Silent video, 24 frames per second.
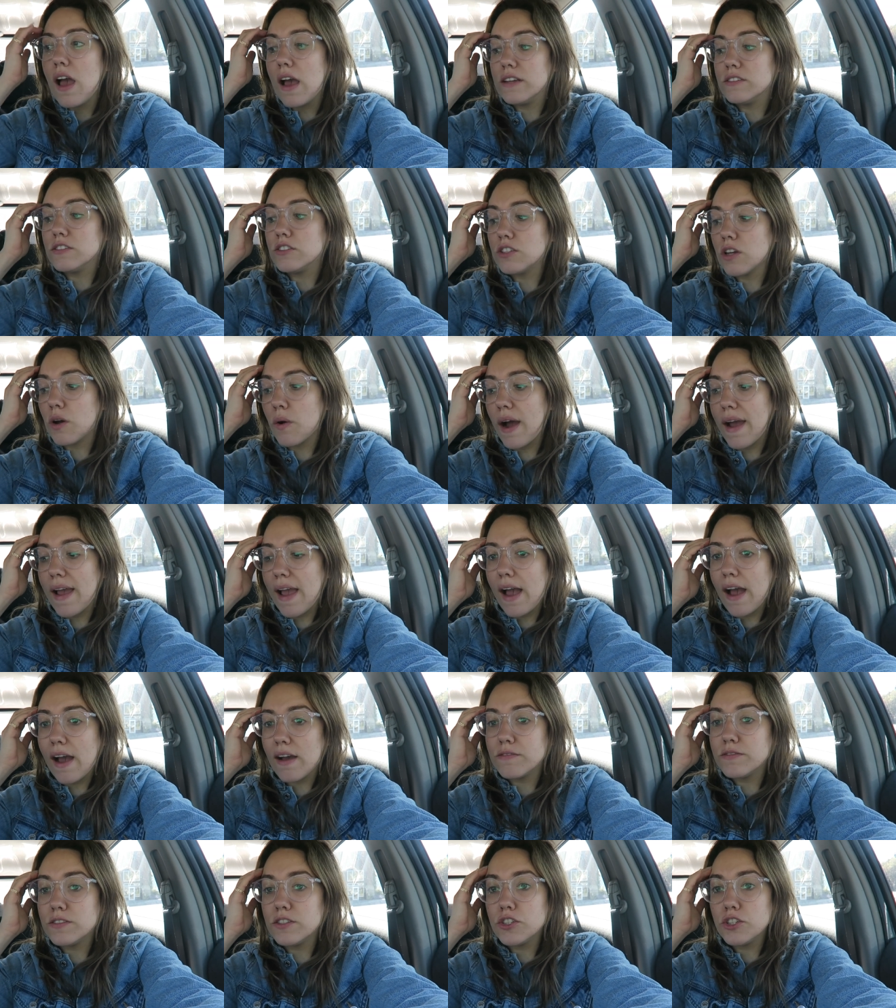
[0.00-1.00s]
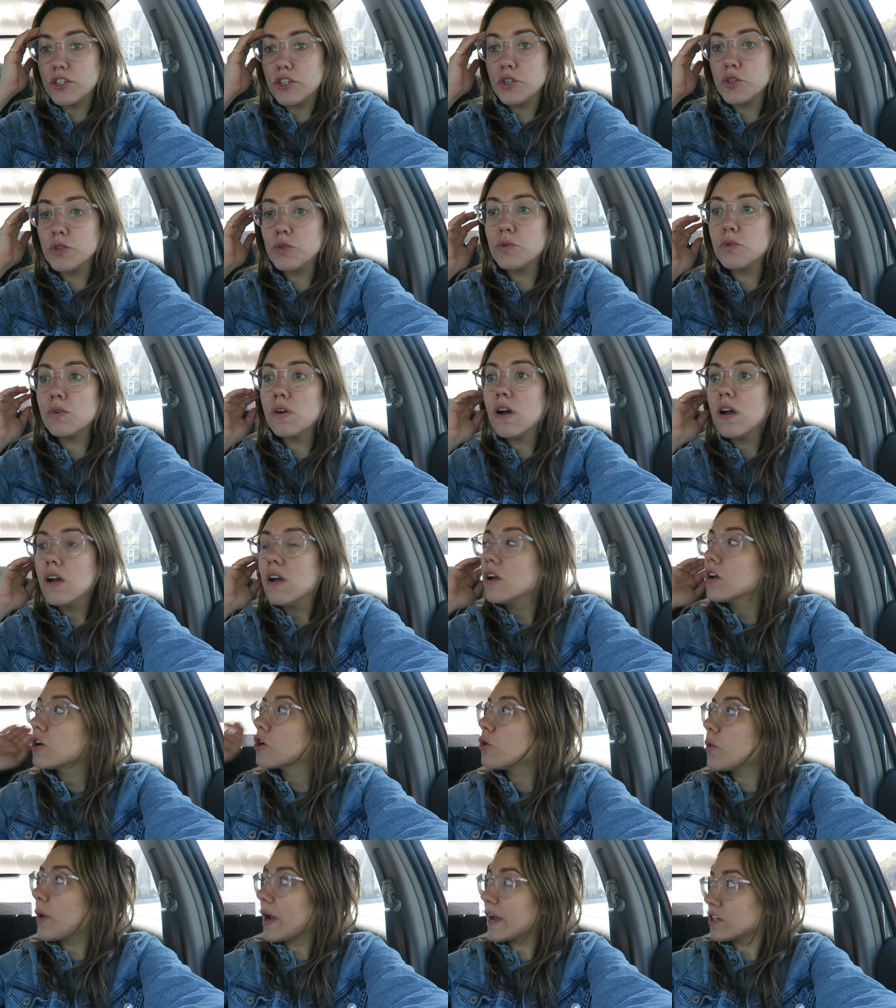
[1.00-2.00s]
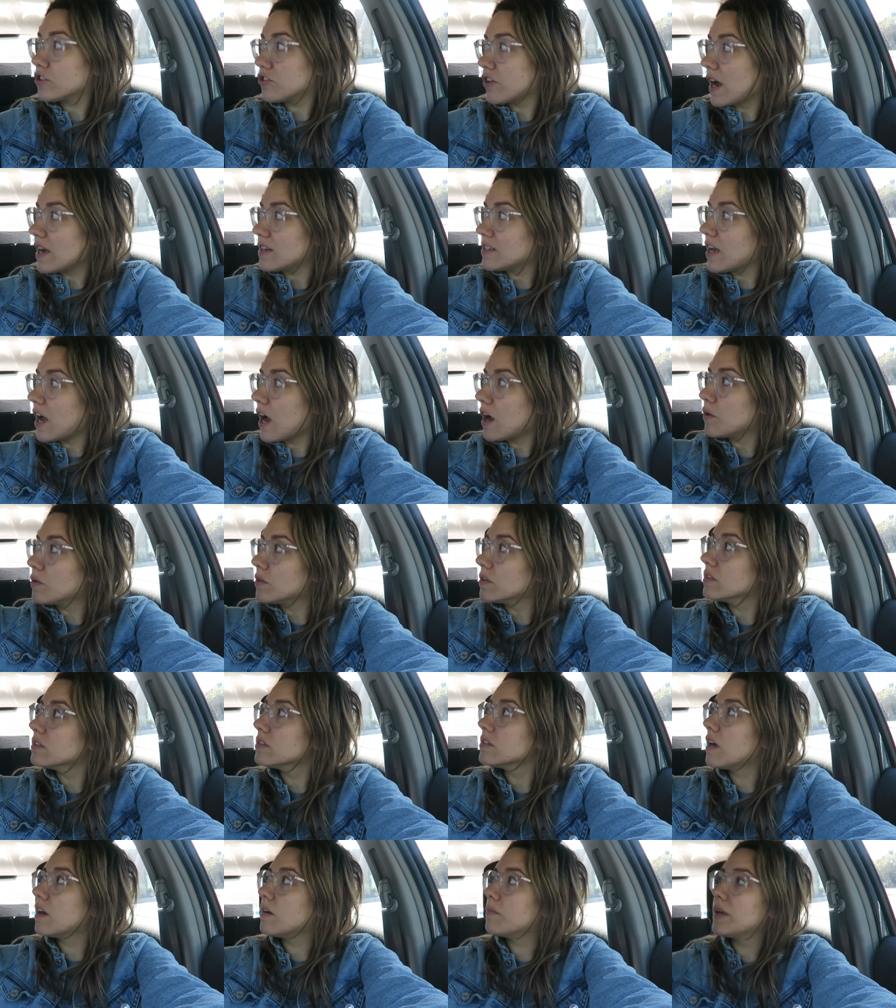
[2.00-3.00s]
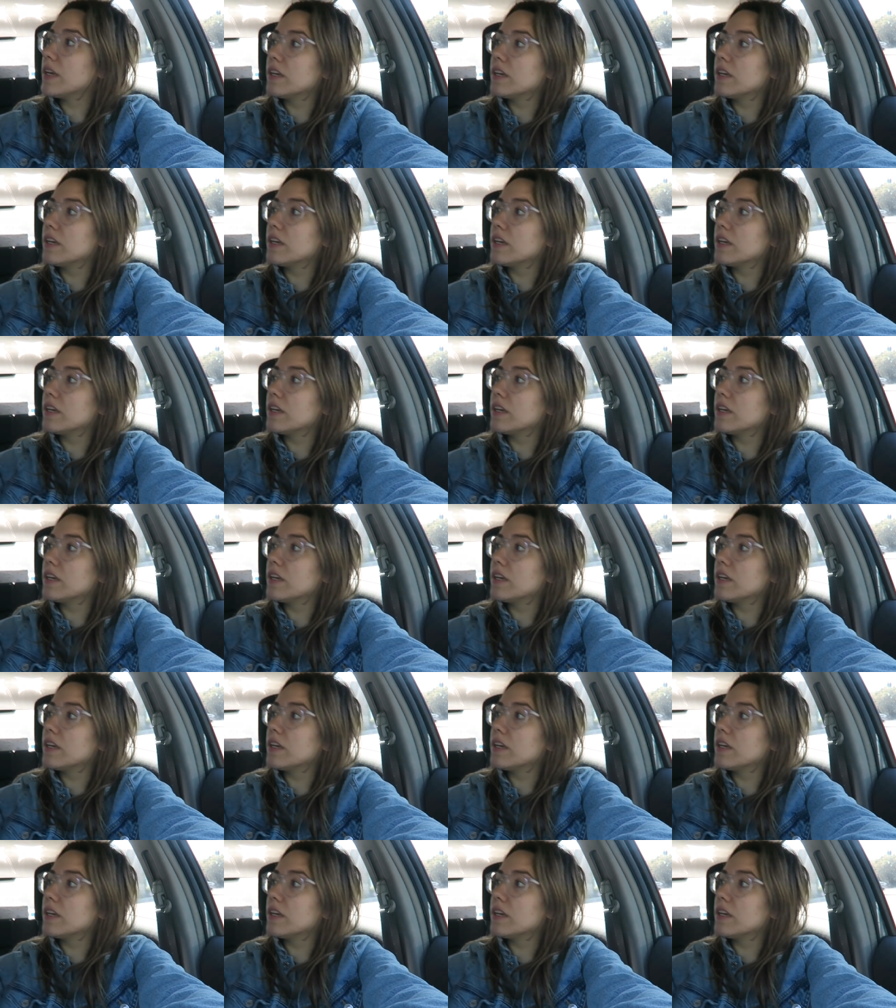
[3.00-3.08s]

And so I have 2 quick dry towels.